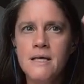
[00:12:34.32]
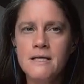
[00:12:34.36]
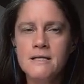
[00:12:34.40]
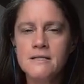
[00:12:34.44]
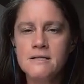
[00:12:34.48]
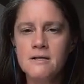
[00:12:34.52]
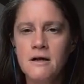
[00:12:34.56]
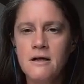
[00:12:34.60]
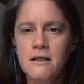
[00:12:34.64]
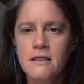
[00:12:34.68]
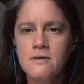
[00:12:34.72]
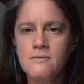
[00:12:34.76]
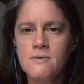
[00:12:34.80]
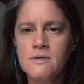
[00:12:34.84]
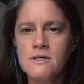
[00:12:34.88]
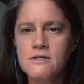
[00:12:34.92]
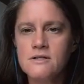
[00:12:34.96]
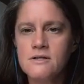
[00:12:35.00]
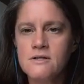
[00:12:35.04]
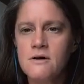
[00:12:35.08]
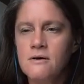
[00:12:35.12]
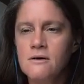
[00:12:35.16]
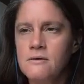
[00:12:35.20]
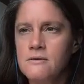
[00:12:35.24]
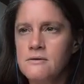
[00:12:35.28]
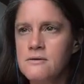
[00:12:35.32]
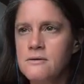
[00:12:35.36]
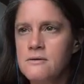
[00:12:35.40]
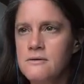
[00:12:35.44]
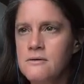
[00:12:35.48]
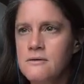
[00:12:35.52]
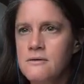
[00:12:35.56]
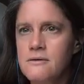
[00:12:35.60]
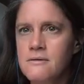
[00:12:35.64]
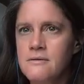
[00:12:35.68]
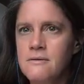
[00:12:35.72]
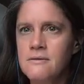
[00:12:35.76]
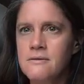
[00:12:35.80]
based on the result,
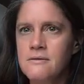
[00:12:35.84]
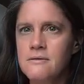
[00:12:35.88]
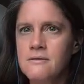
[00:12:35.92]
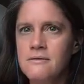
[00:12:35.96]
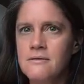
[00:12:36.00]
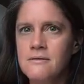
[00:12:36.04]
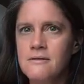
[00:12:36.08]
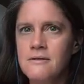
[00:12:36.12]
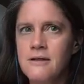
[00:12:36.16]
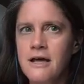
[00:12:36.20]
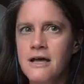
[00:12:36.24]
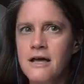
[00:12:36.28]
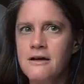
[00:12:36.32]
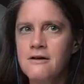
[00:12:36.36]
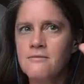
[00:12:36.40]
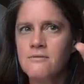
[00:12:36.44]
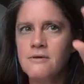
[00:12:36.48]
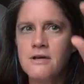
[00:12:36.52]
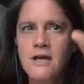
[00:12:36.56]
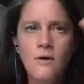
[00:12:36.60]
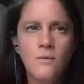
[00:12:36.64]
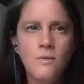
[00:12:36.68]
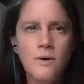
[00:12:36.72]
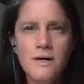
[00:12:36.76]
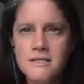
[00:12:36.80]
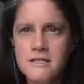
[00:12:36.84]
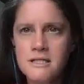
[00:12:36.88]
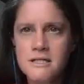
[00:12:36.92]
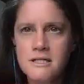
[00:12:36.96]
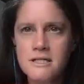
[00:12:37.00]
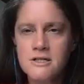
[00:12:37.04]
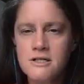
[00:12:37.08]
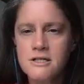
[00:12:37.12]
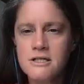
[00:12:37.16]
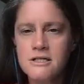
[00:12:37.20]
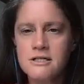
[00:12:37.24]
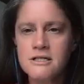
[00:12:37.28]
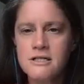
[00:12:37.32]
like, yeah, was
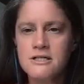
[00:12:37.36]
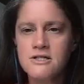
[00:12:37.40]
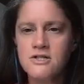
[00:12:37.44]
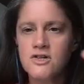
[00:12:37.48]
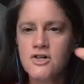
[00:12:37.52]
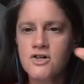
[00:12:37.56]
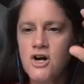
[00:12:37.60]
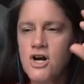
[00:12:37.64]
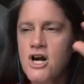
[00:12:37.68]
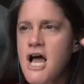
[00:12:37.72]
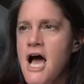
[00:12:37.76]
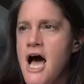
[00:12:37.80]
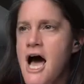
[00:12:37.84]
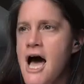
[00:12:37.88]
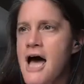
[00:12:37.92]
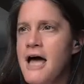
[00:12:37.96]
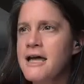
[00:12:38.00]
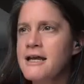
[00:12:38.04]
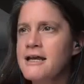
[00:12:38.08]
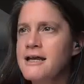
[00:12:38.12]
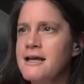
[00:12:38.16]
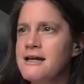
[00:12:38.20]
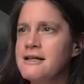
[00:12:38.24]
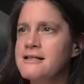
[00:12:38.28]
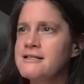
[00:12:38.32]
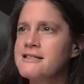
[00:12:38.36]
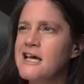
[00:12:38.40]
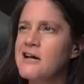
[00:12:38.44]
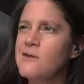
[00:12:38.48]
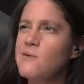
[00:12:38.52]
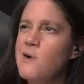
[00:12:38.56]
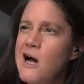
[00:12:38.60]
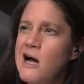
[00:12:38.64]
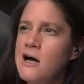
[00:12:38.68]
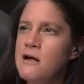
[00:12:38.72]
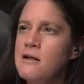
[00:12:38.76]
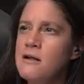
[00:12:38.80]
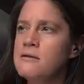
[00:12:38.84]
it a good decision or not? And it's
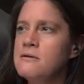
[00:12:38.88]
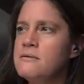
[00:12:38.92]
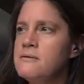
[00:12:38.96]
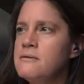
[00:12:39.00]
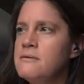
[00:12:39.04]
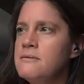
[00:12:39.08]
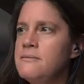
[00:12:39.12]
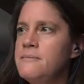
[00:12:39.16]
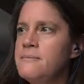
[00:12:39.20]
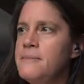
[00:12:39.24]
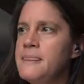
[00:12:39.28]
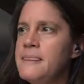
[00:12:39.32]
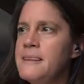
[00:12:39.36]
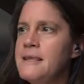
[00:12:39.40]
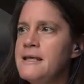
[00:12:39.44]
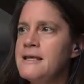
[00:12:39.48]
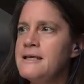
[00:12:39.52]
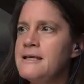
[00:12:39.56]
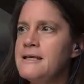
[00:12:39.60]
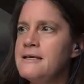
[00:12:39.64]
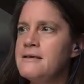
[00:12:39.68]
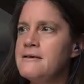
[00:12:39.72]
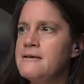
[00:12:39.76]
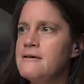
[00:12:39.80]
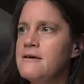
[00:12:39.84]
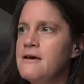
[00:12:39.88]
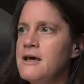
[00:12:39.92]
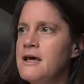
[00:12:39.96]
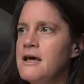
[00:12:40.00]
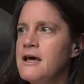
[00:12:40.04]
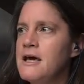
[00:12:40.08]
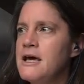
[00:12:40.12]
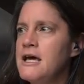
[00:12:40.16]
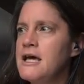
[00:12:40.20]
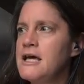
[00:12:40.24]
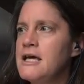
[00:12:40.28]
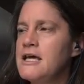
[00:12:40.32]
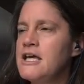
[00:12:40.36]
like, well,
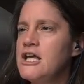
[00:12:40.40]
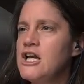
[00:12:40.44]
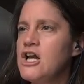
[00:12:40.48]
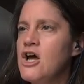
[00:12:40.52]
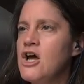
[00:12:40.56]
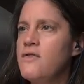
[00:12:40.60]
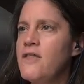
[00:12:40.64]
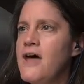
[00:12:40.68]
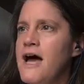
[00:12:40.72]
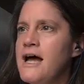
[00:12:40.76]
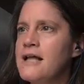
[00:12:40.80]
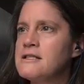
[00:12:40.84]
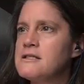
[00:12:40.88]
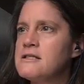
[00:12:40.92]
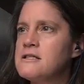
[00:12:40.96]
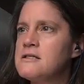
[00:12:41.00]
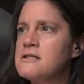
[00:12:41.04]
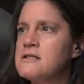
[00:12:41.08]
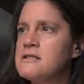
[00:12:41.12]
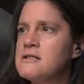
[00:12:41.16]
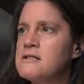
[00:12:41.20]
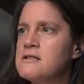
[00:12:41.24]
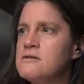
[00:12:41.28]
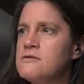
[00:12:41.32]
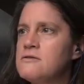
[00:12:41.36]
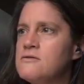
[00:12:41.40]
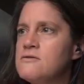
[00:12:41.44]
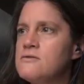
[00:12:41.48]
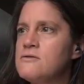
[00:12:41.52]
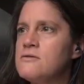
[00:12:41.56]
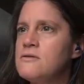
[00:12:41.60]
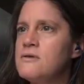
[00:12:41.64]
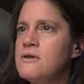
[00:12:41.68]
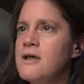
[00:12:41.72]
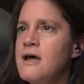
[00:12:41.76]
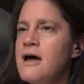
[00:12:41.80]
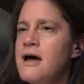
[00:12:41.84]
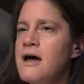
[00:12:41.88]
that's
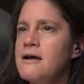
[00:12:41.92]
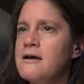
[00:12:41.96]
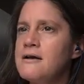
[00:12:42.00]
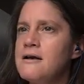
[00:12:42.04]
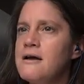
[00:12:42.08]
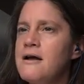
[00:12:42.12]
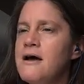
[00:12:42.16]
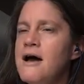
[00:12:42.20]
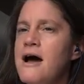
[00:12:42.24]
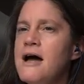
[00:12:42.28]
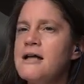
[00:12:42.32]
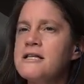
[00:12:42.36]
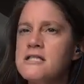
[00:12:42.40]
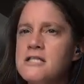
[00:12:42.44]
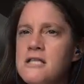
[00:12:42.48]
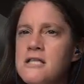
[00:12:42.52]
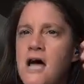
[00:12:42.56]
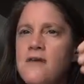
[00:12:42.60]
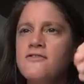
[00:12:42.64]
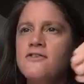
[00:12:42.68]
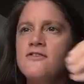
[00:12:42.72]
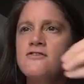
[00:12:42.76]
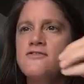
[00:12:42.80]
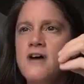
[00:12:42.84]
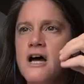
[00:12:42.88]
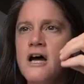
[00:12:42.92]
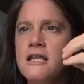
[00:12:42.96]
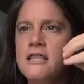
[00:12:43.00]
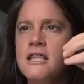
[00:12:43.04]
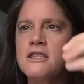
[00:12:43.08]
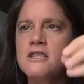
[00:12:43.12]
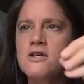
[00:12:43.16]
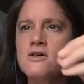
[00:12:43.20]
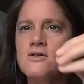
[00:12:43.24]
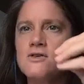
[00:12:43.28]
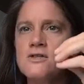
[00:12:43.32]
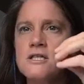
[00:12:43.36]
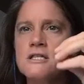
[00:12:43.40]
I just often
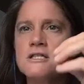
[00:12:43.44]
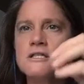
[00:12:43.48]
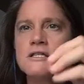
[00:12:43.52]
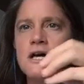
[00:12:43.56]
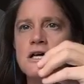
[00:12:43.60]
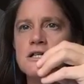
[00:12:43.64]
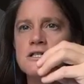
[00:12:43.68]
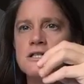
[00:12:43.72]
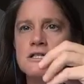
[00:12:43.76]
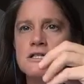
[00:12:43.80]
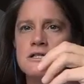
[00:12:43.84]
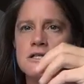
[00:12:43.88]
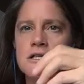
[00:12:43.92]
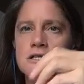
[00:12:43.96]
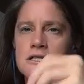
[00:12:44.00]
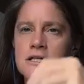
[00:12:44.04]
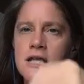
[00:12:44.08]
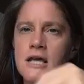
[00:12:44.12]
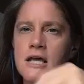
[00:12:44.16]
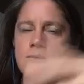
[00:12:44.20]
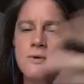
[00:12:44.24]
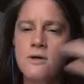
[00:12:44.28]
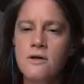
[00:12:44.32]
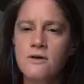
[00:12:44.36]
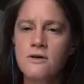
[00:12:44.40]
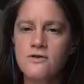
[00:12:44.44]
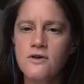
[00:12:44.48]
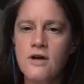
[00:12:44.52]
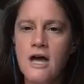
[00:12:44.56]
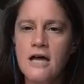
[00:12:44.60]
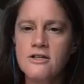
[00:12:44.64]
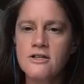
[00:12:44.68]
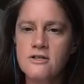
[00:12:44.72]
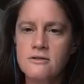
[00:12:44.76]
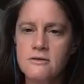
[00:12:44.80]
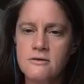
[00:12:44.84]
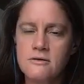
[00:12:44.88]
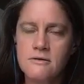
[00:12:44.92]
find that those discussions, it's like, well, if you
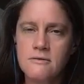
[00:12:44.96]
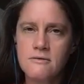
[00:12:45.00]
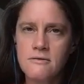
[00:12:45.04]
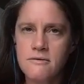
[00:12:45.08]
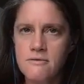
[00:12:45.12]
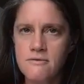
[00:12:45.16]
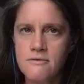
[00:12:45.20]
ask